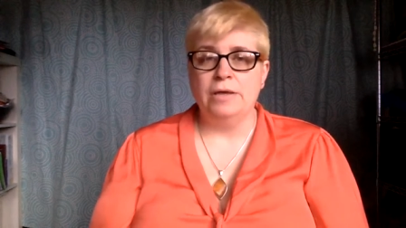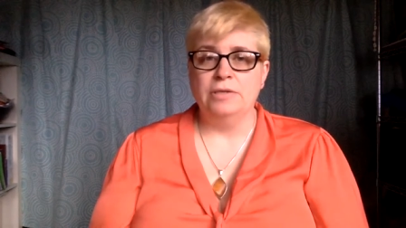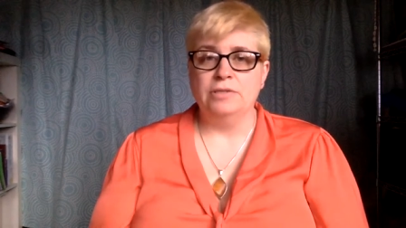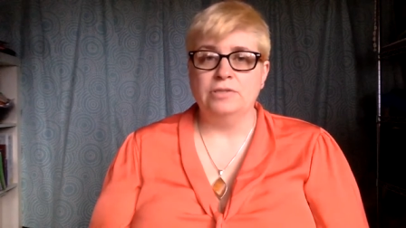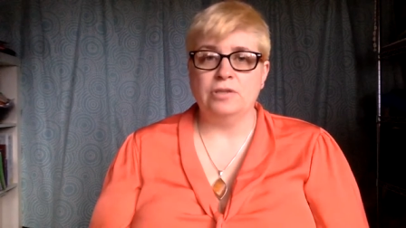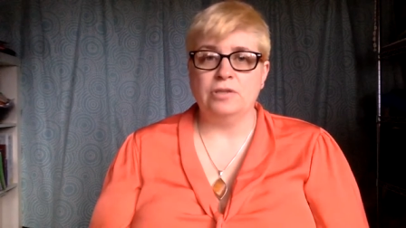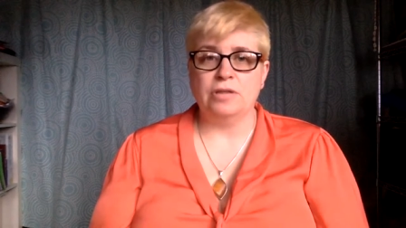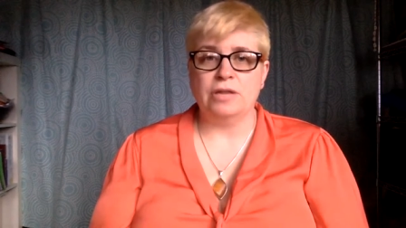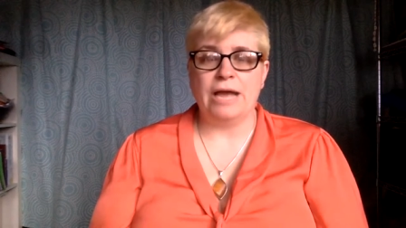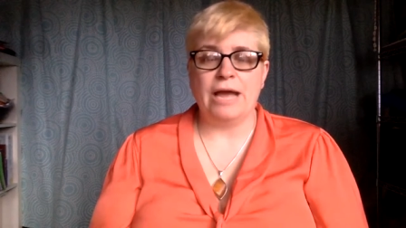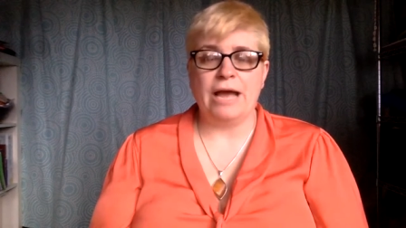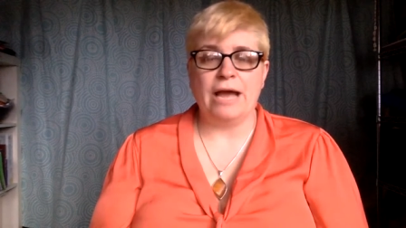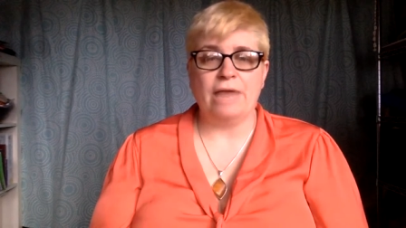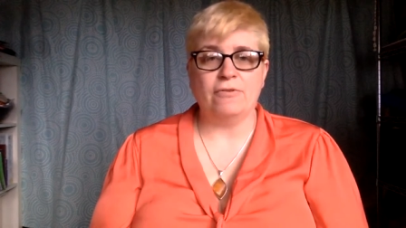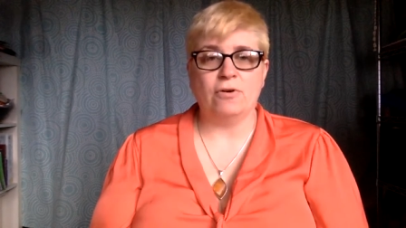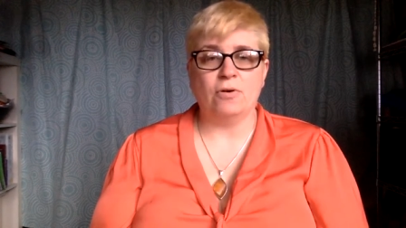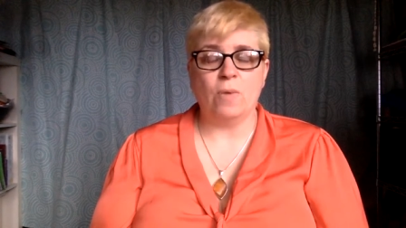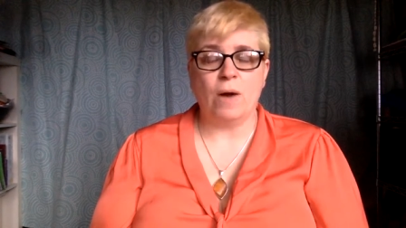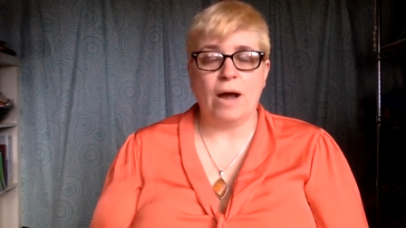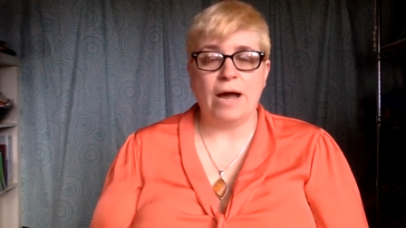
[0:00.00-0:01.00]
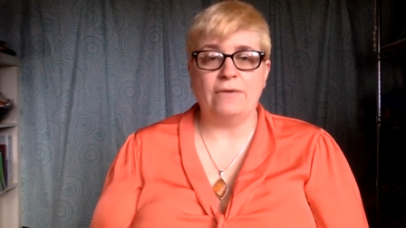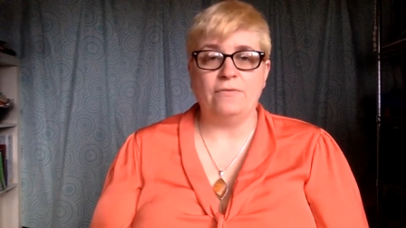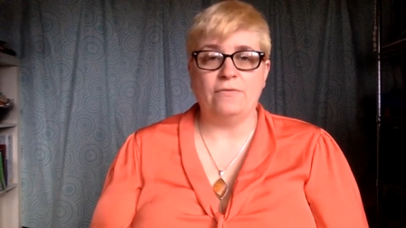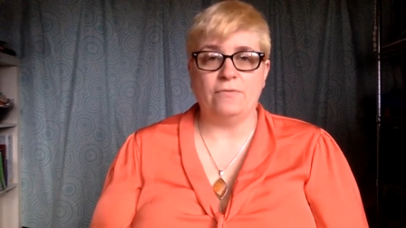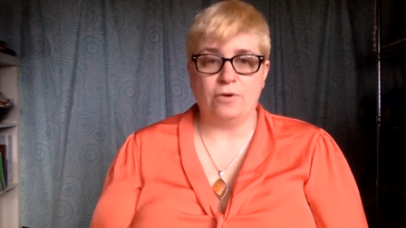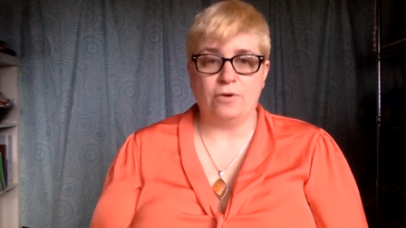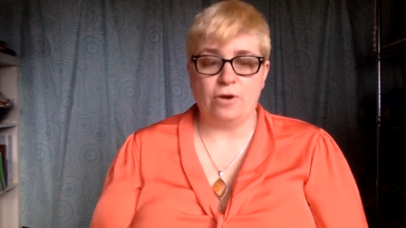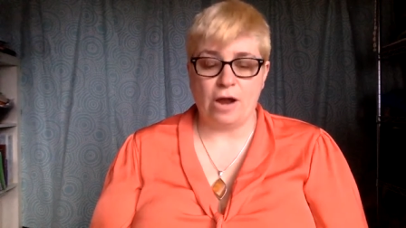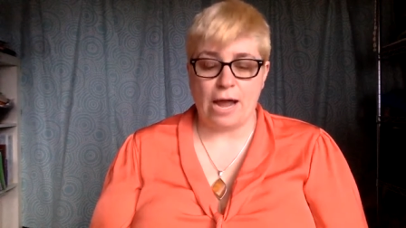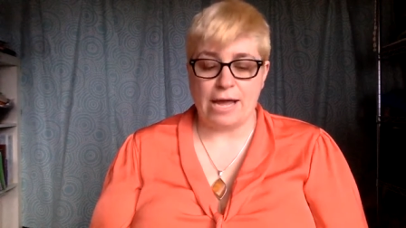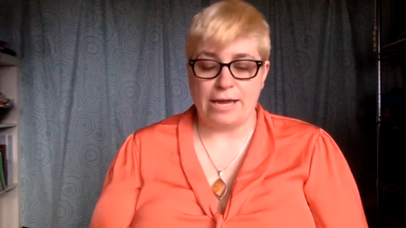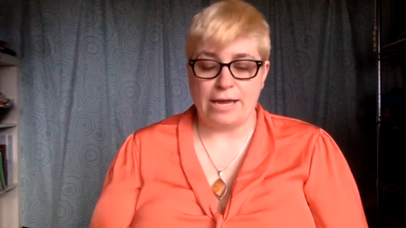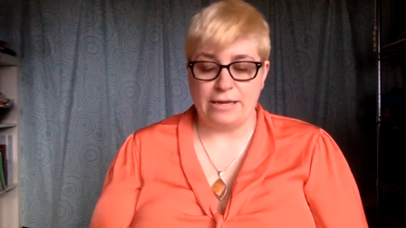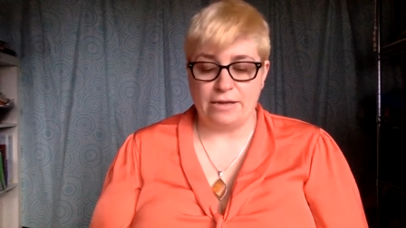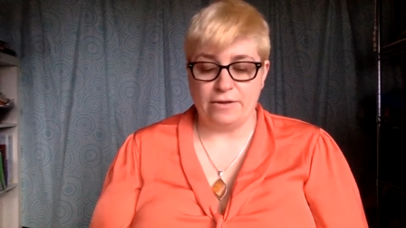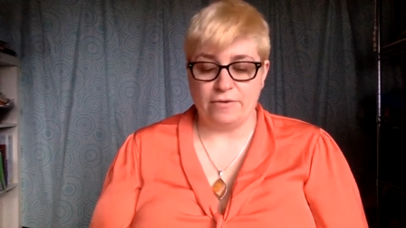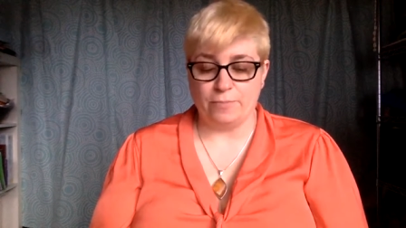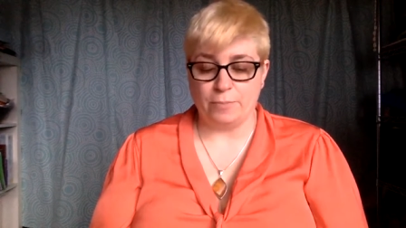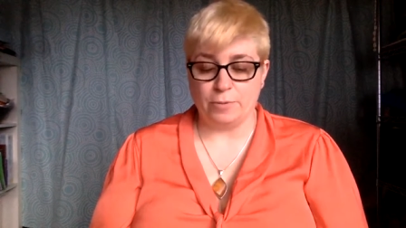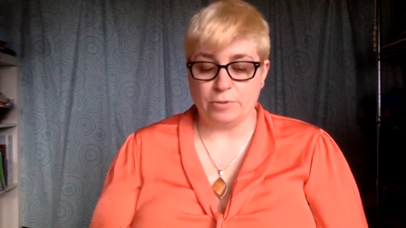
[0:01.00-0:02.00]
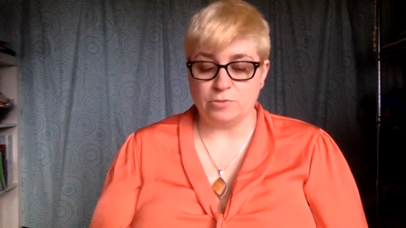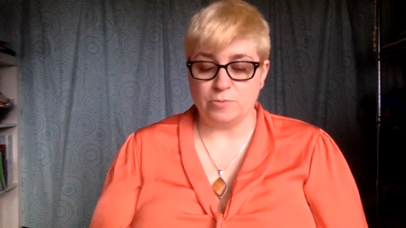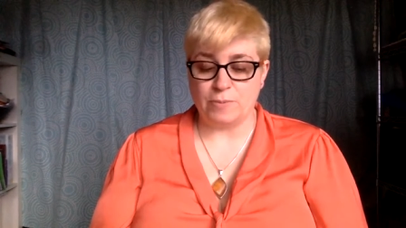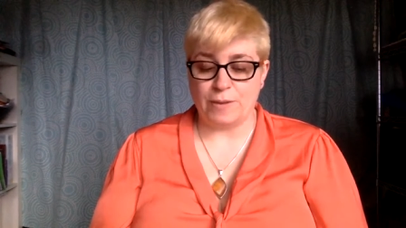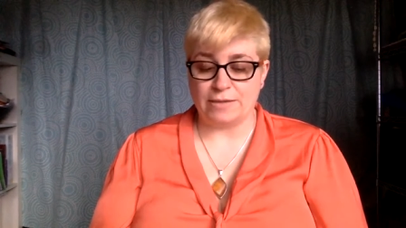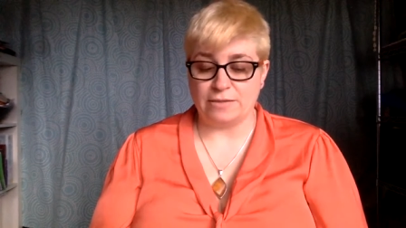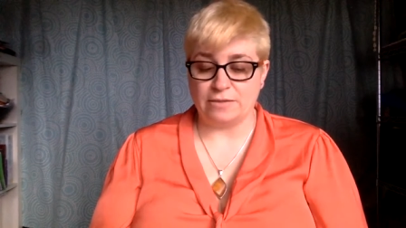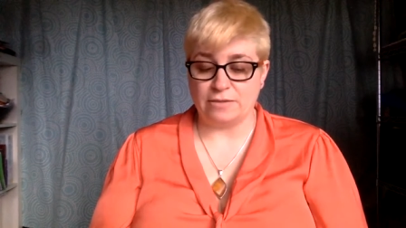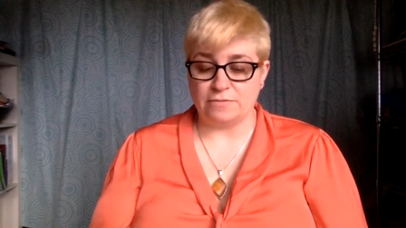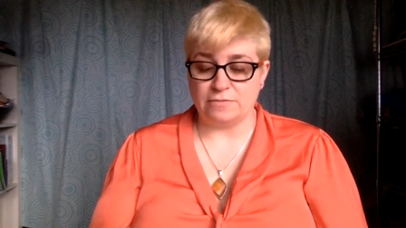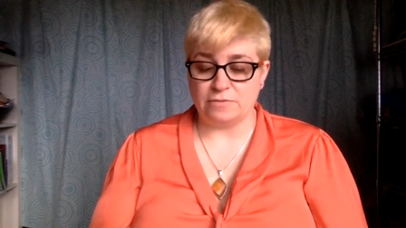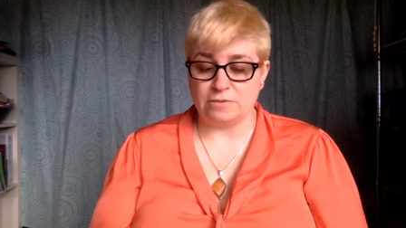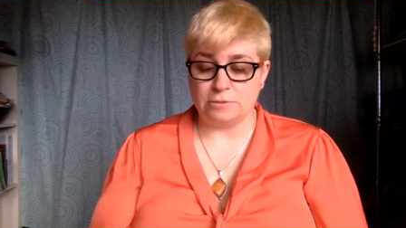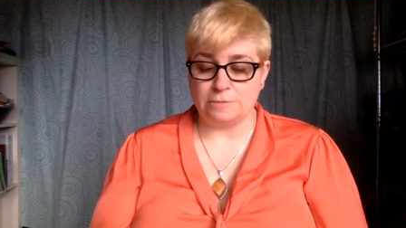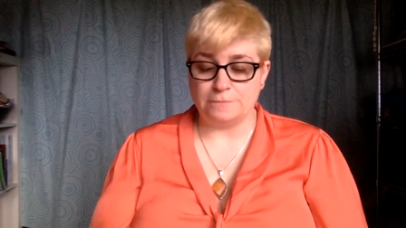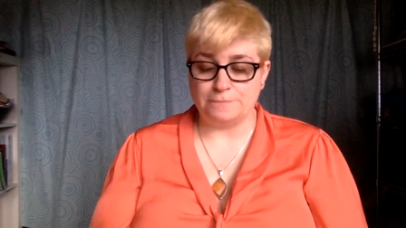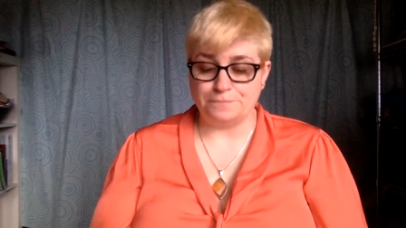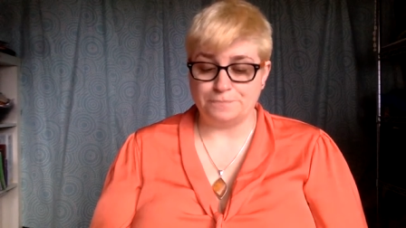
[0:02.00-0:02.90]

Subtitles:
so that I have a wide variety of perspectives.